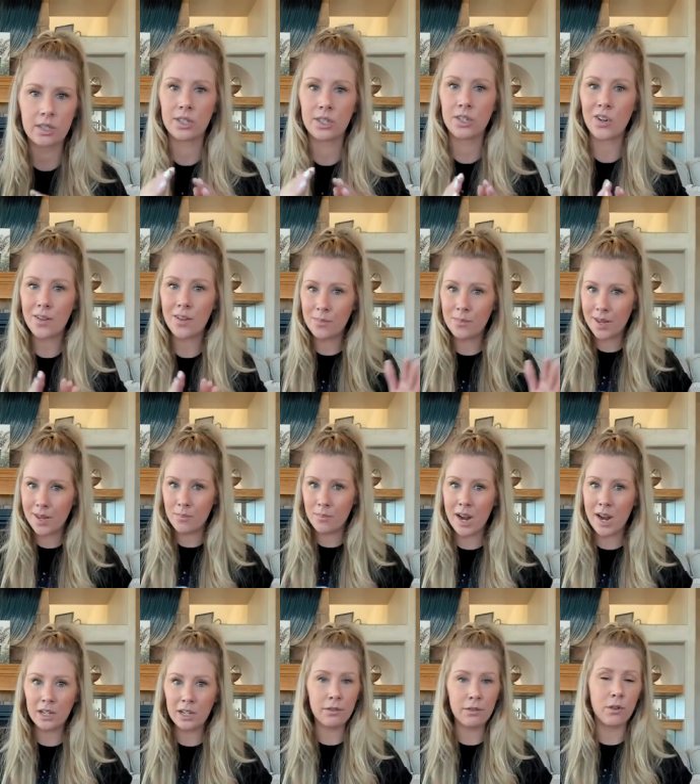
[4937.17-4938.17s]
So I've been
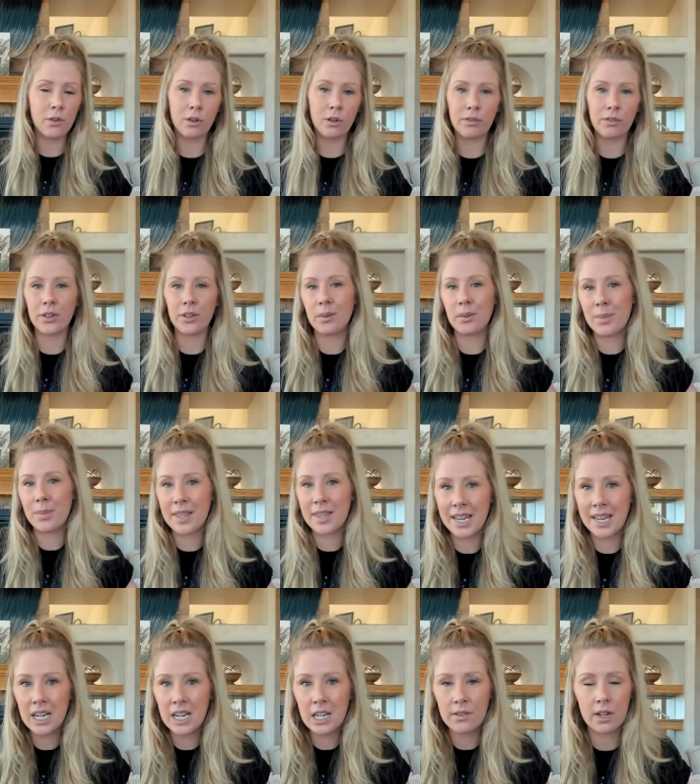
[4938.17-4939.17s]
mindful for by the
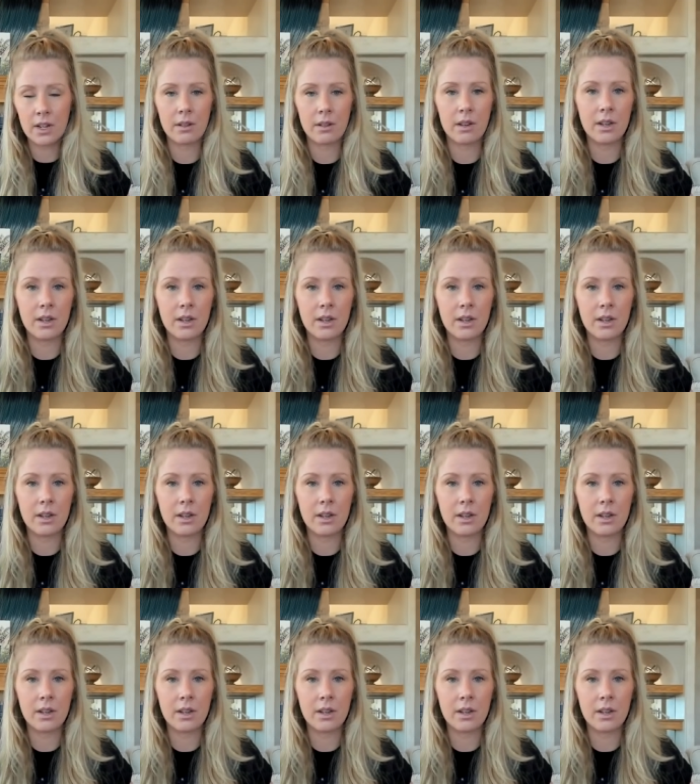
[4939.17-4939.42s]
end of it,